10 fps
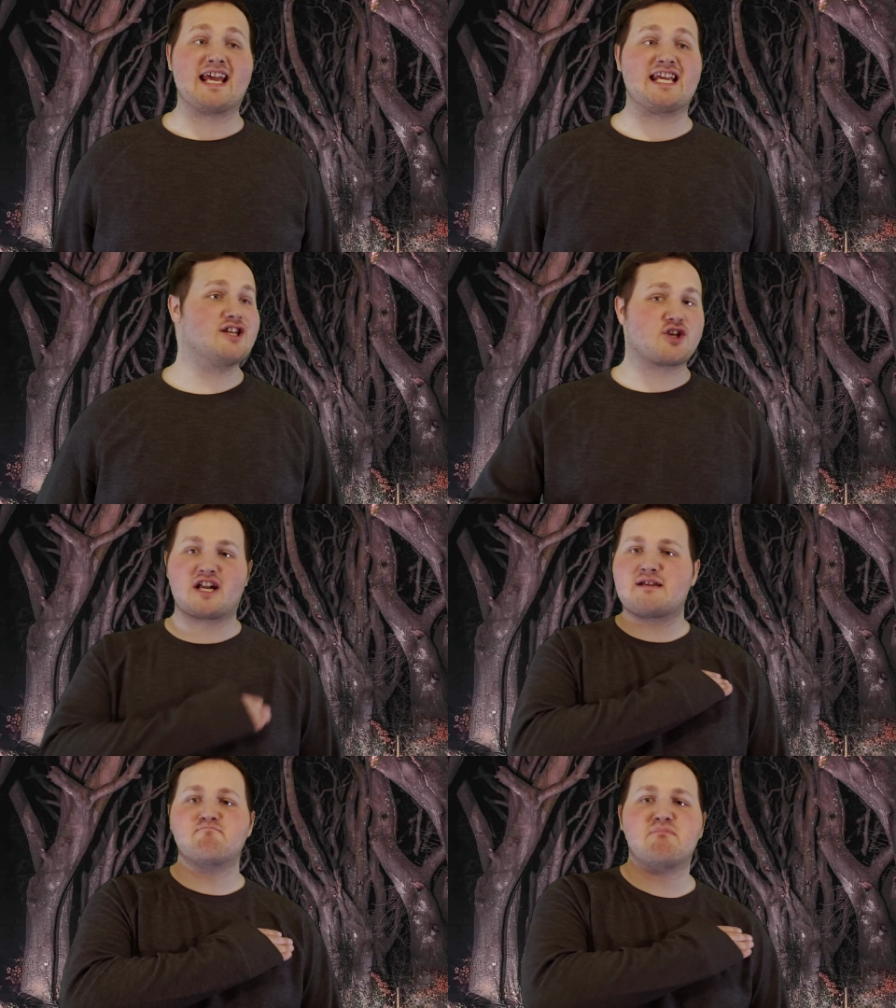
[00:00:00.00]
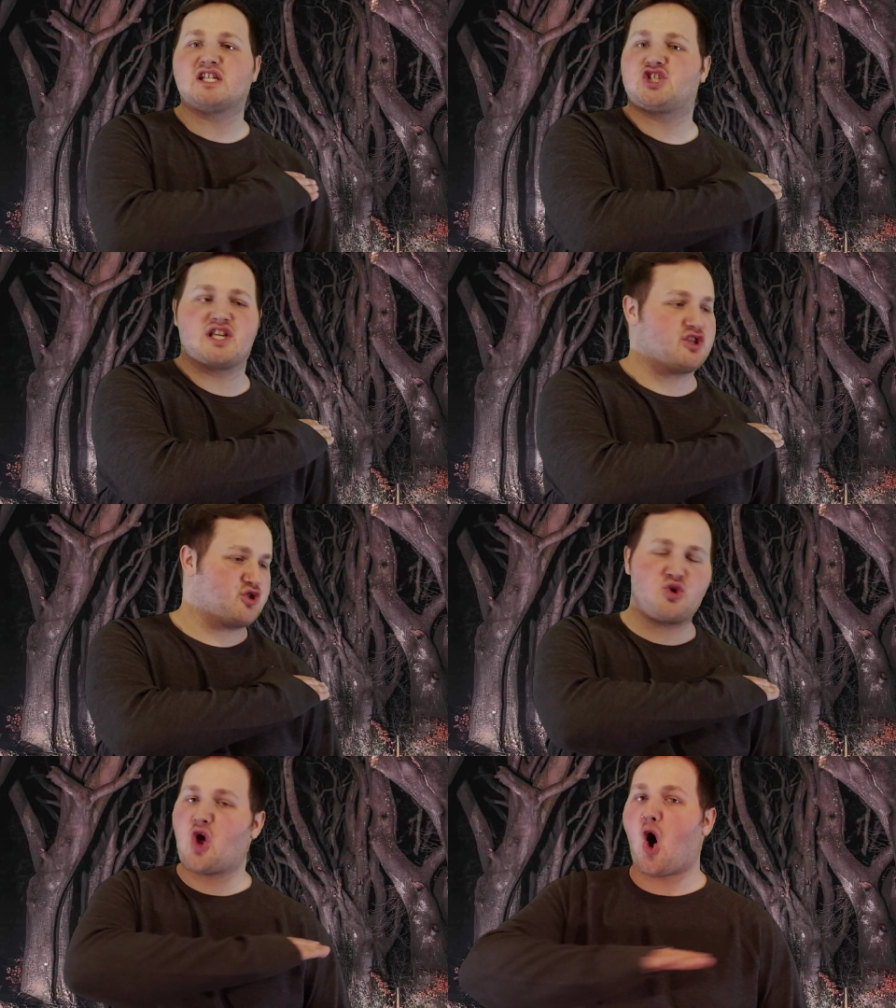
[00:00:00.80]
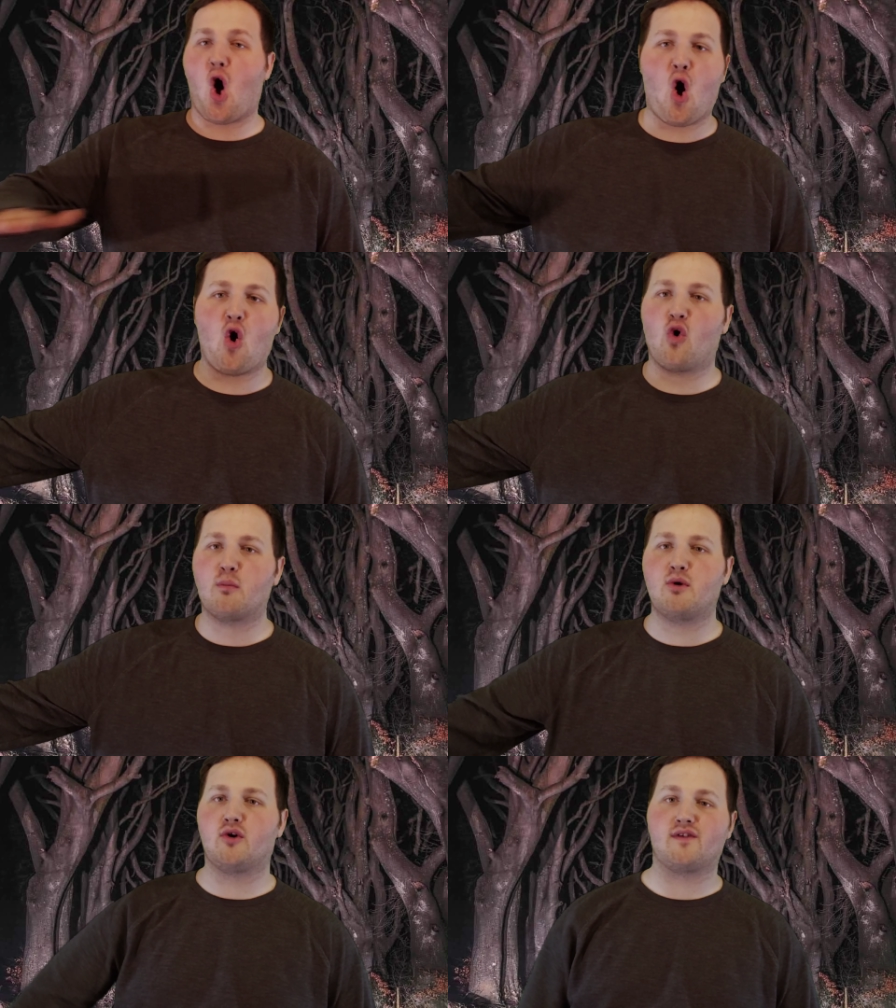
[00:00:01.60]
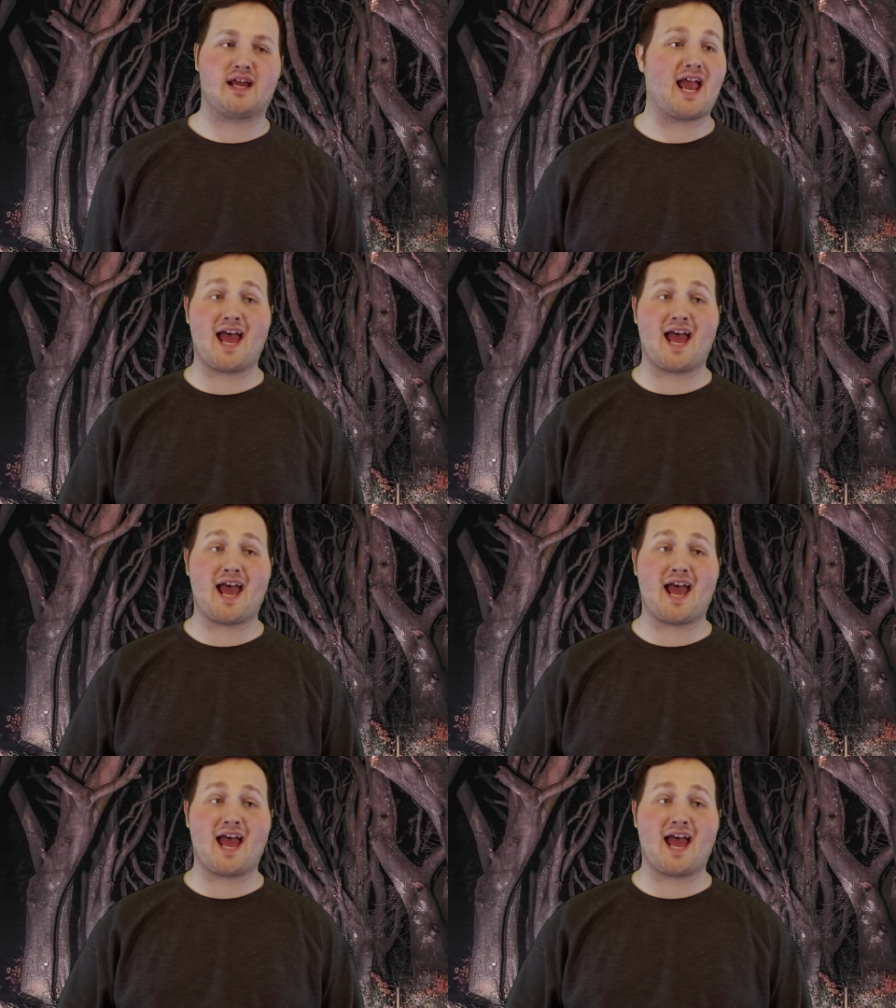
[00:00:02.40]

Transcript: he is on a mission through the whole movie,